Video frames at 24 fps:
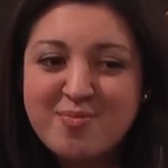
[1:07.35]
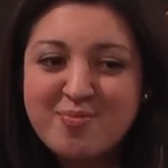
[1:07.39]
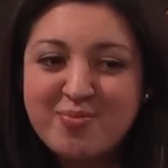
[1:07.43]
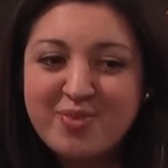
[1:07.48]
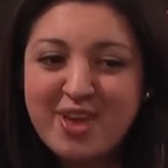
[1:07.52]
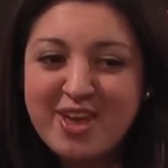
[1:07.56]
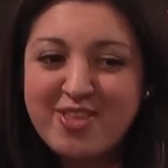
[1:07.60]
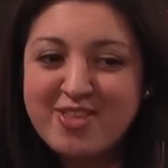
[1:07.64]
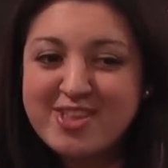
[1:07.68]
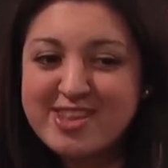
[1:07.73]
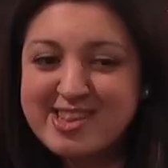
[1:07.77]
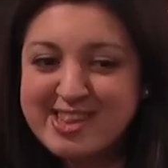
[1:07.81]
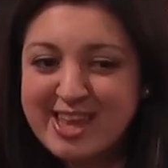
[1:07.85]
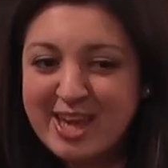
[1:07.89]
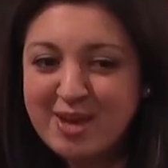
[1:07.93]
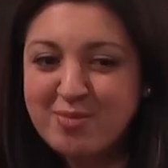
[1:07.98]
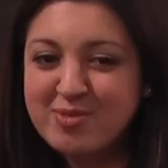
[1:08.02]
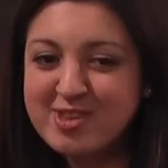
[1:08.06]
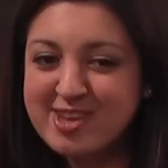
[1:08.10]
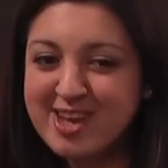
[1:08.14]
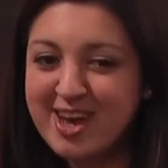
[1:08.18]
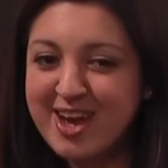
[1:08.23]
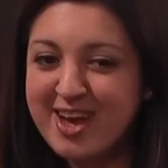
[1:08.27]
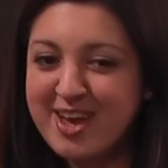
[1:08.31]
In the same
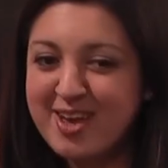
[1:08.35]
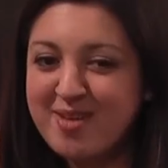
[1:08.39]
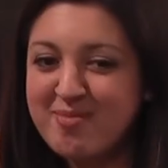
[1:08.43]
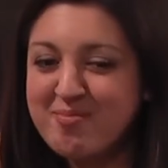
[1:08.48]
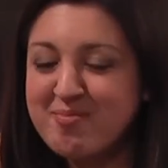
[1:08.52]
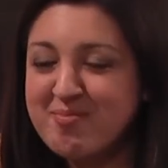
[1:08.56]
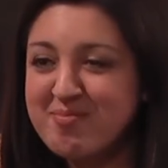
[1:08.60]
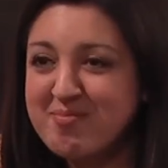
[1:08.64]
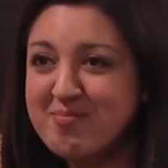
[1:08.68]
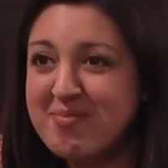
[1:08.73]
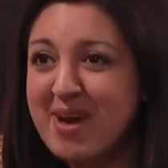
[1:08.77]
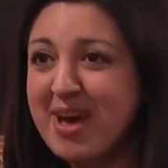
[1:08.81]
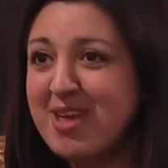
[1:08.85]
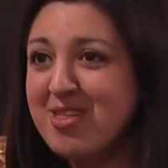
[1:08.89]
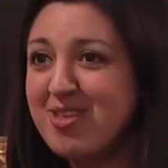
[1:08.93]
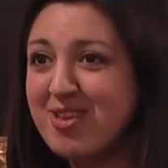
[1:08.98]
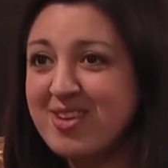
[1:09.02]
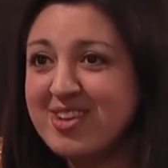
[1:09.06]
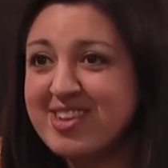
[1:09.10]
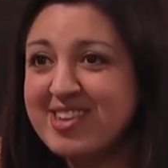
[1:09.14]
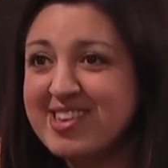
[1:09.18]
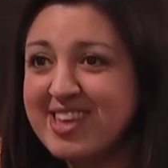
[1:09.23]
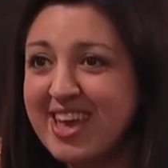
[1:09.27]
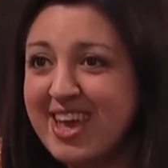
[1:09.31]
time, Matthew
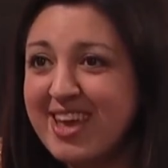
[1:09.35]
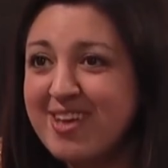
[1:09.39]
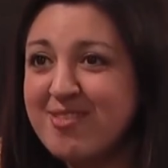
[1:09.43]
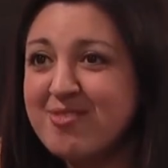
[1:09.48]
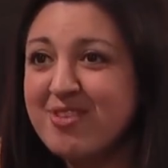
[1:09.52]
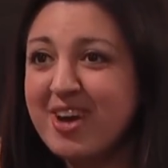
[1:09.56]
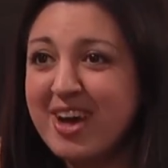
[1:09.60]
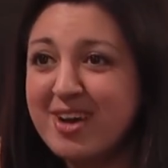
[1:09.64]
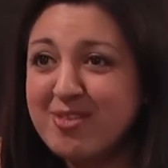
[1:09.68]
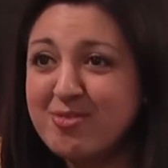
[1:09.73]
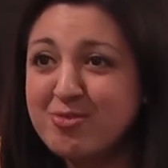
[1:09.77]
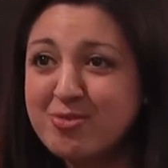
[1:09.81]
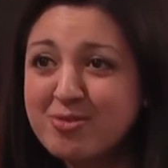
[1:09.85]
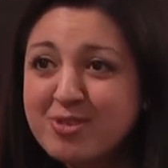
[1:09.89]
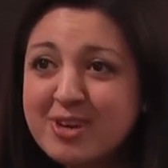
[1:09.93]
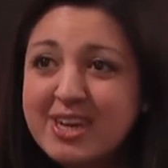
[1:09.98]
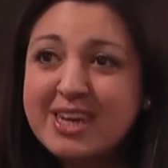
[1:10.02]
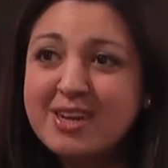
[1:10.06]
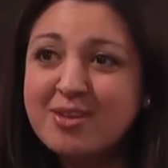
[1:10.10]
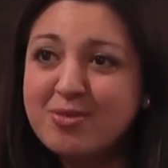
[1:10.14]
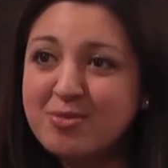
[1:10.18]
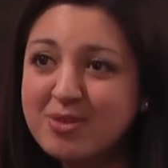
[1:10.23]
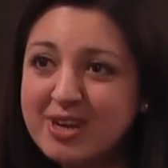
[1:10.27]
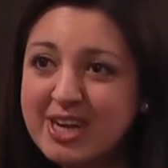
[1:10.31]
and Dave have
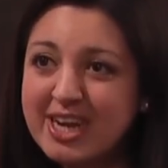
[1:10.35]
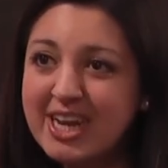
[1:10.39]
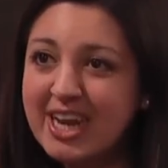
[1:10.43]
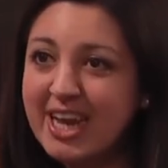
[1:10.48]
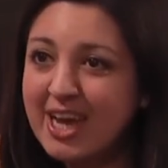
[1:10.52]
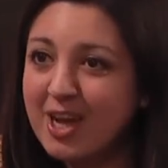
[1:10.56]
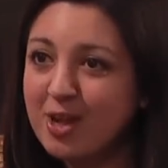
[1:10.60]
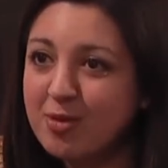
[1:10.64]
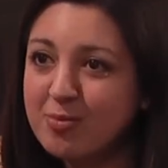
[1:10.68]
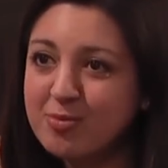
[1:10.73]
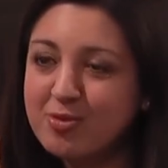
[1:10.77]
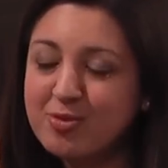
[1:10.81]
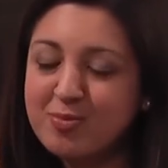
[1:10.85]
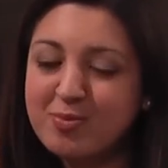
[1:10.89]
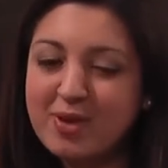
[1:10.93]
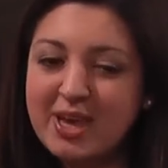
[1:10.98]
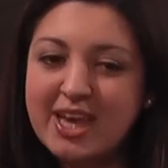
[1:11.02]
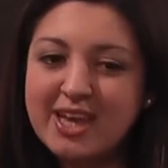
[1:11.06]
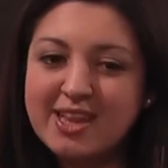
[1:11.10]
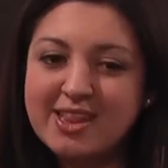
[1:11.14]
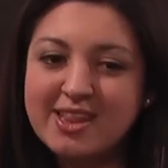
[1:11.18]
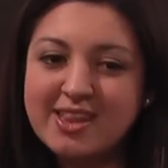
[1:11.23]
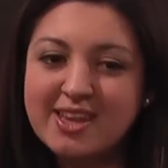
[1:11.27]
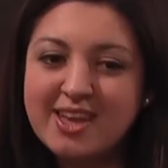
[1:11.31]
really, really helped me,
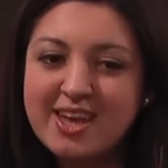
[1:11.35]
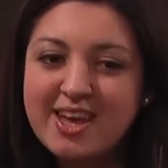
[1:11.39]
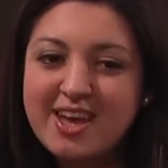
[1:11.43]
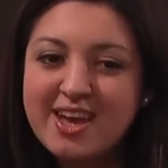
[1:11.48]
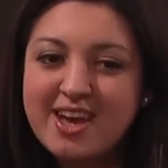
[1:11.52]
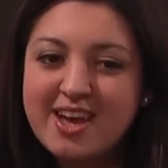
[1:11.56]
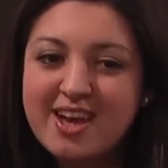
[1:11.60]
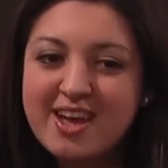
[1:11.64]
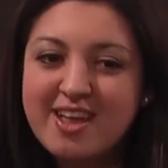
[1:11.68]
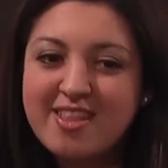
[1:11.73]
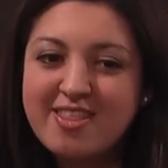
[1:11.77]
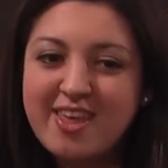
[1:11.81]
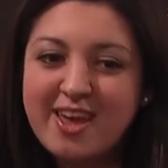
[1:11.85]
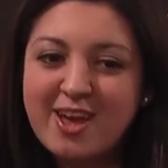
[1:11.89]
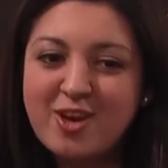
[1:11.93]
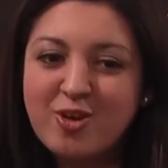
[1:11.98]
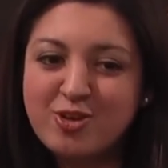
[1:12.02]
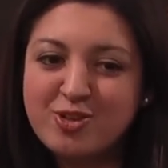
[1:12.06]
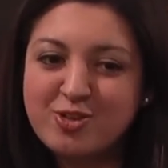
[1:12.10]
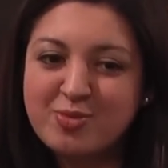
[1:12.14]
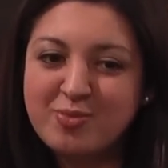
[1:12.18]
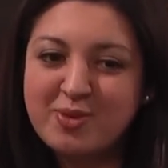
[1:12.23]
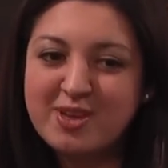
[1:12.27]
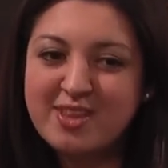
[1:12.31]
and they
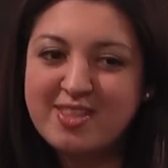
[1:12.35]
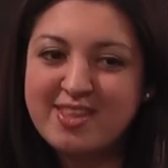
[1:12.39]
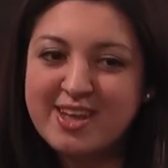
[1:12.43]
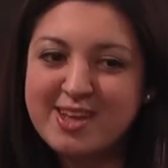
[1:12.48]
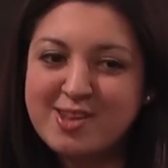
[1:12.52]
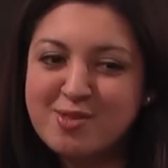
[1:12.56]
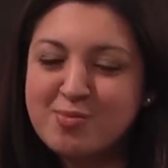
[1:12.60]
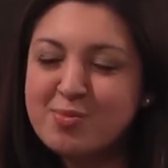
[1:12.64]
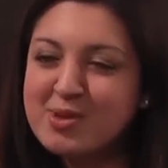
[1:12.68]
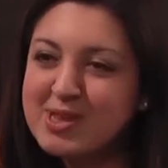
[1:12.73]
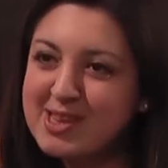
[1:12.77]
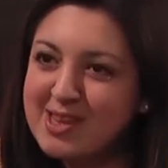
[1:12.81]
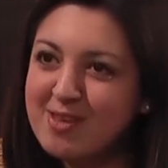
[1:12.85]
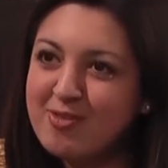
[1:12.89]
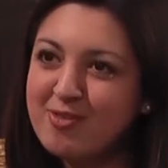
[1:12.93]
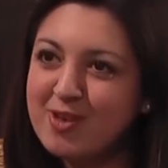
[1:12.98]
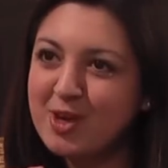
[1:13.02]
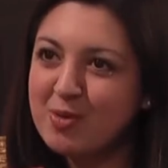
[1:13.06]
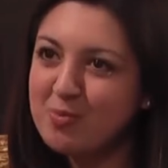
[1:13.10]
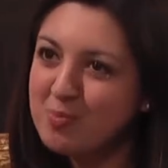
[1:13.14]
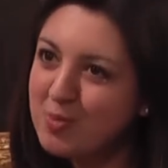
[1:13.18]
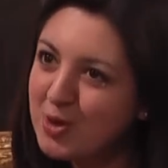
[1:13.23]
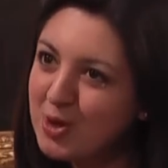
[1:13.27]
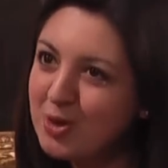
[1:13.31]
got me in that
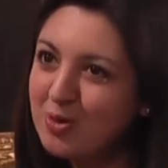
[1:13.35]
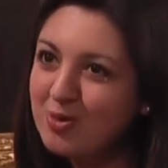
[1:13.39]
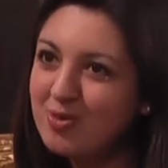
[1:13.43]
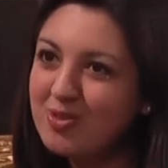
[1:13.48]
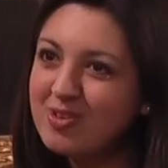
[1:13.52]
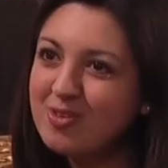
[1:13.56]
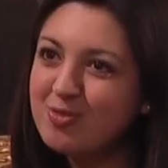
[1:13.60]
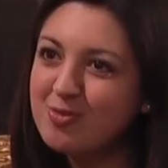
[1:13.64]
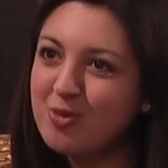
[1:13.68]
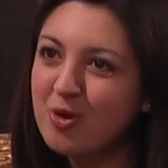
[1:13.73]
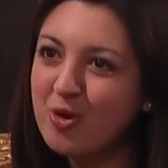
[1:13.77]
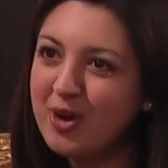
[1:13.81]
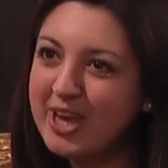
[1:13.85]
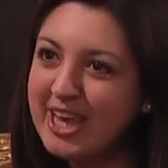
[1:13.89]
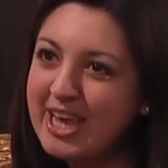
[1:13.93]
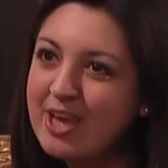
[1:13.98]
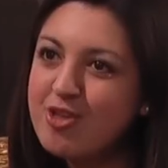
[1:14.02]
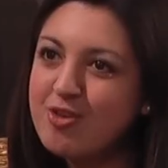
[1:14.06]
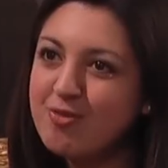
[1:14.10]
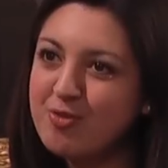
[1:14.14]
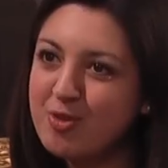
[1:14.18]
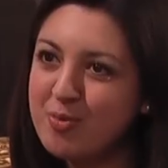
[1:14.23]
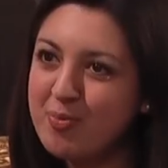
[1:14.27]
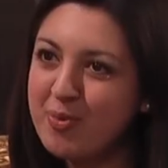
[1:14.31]
specific mood for each
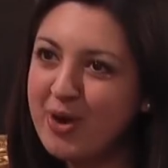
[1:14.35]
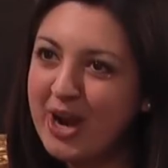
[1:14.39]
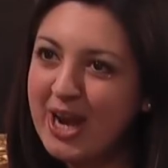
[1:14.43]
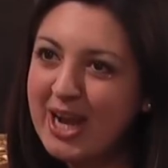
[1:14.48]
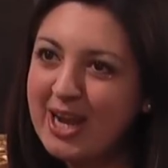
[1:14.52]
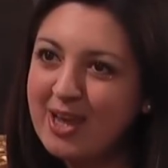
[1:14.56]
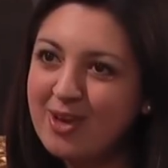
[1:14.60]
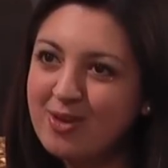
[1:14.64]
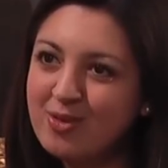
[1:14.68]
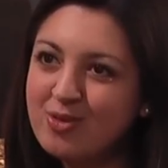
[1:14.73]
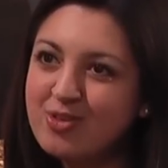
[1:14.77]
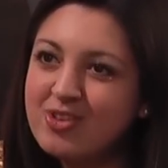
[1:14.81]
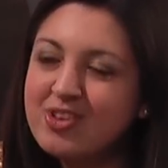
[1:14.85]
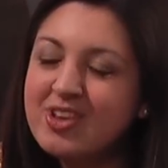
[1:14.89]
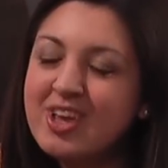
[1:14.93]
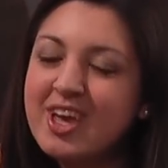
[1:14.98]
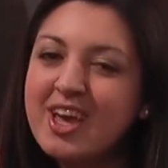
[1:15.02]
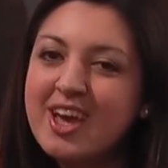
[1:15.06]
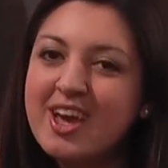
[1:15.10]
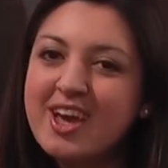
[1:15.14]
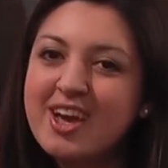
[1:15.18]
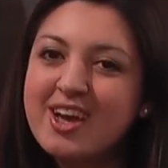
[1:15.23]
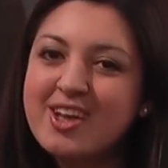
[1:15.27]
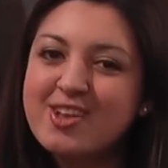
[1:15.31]
of the preludes
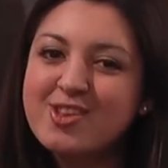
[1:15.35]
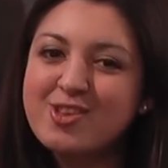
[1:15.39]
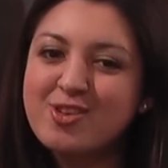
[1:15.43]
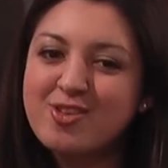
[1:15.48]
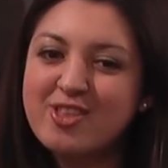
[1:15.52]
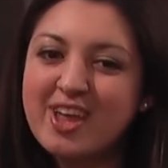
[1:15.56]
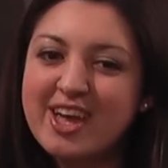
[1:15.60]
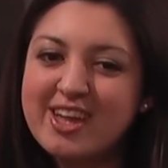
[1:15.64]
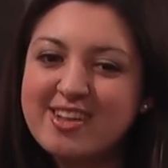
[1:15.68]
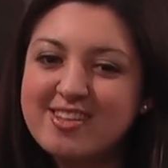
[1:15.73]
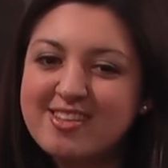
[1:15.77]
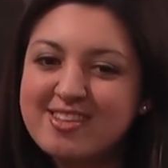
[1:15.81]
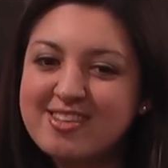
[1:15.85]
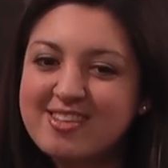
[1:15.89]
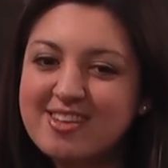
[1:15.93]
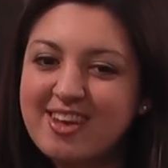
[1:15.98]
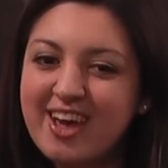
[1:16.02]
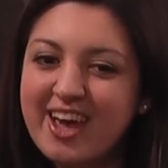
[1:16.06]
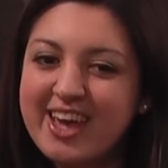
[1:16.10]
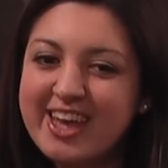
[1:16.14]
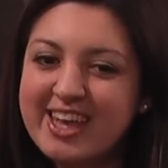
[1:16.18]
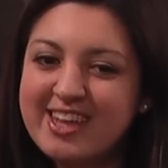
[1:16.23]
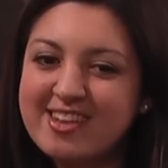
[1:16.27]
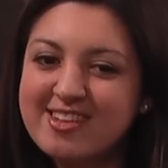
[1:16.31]
so that
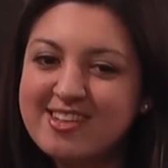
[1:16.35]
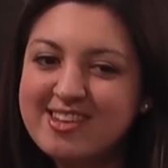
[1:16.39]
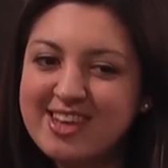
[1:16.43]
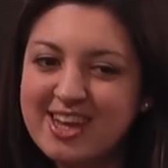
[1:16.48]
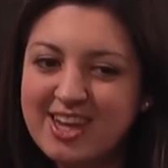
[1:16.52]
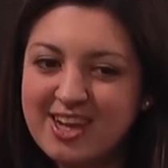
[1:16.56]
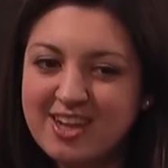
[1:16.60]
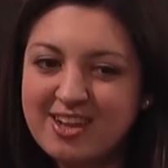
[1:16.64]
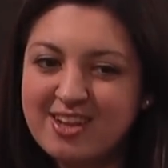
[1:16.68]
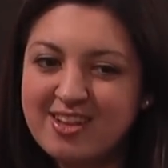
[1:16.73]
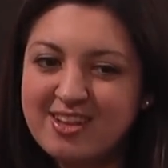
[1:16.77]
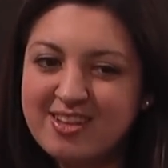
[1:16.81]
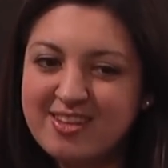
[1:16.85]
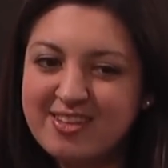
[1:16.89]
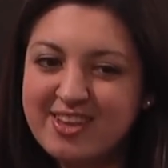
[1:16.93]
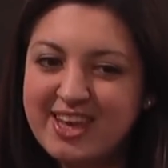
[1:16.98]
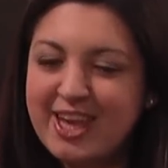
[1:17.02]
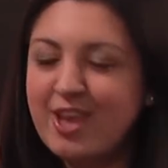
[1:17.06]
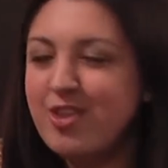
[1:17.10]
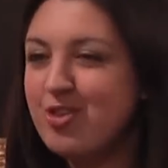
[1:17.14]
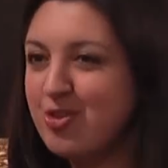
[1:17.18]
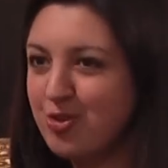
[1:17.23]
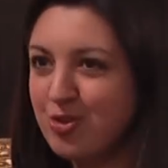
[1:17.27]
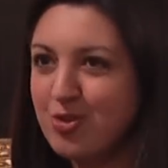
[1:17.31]
I can tell
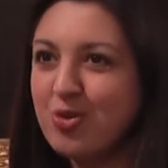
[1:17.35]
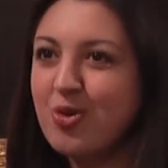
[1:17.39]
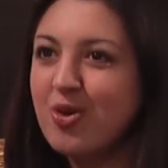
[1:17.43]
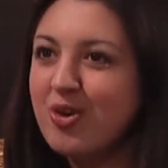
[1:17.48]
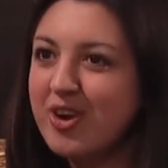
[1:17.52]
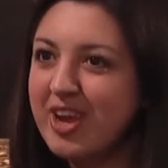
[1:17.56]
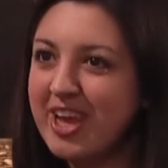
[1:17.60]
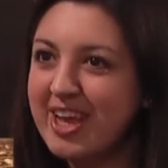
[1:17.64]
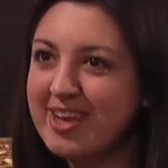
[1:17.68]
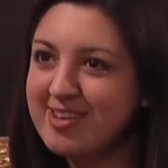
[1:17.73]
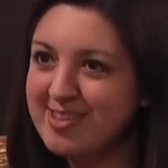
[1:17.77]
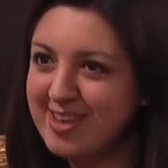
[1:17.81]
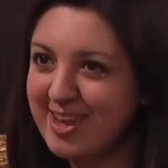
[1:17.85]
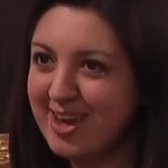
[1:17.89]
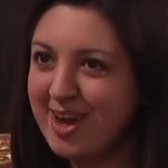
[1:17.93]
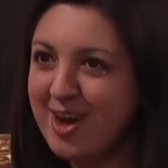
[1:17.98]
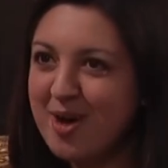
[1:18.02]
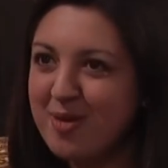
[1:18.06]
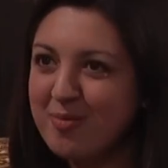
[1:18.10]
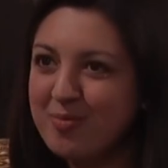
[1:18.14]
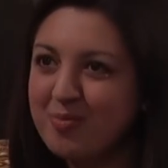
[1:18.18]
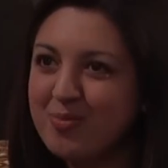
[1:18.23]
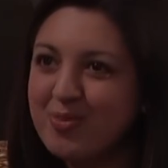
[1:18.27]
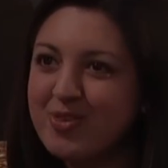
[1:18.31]
each story as it
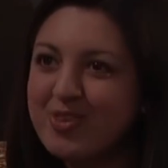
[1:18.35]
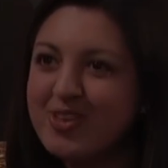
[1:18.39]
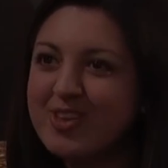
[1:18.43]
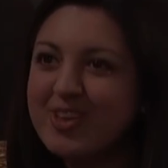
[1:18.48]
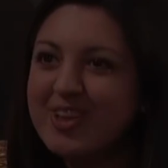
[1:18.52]
comes.